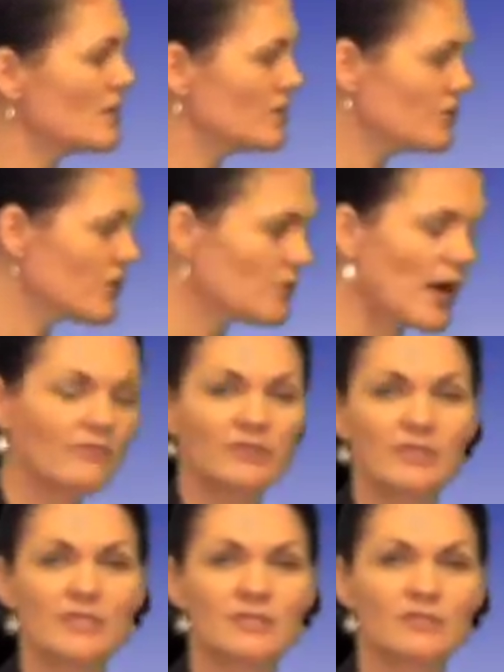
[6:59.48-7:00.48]
you know,
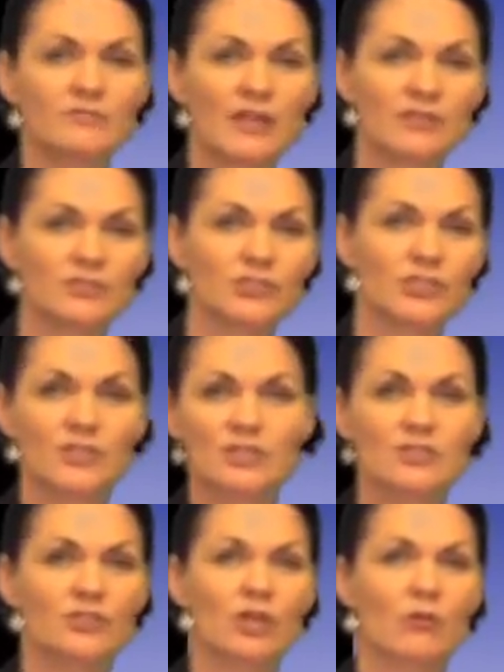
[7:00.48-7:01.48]
having these
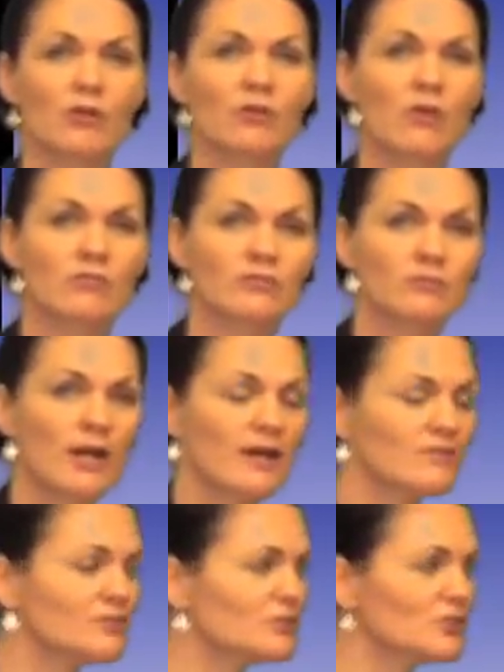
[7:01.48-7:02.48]
adventures and going off
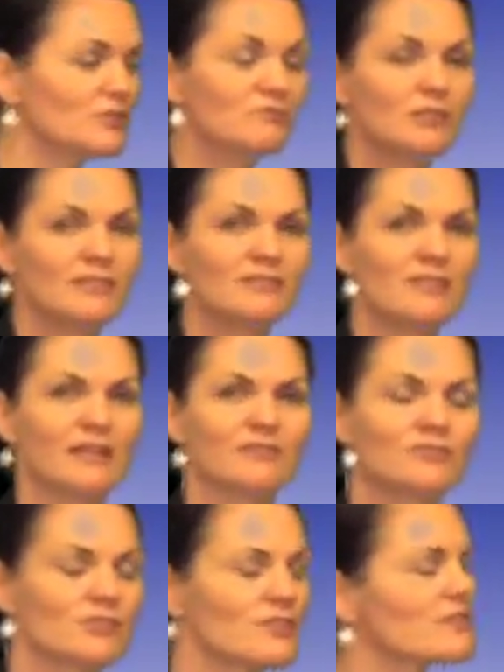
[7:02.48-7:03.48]
around and doing really
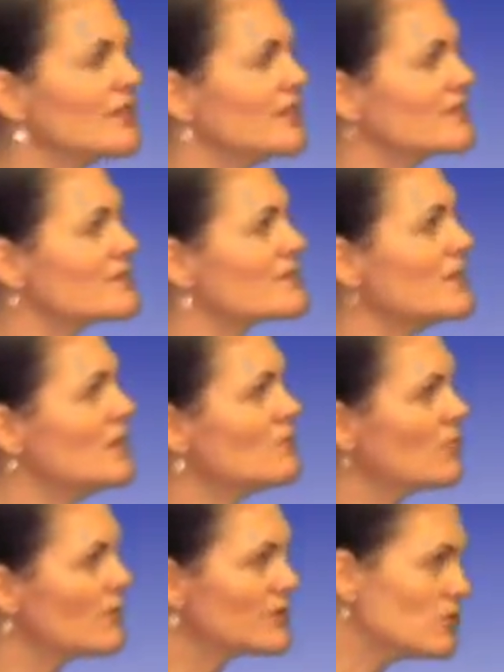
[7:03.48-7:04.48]
dangerous things.
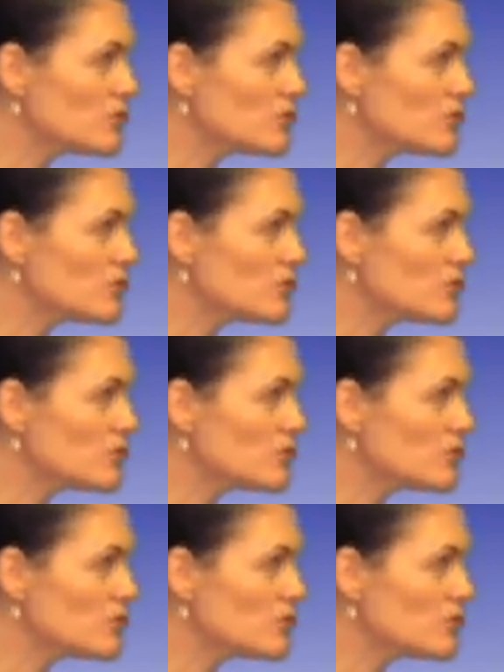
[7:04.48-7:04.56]
But we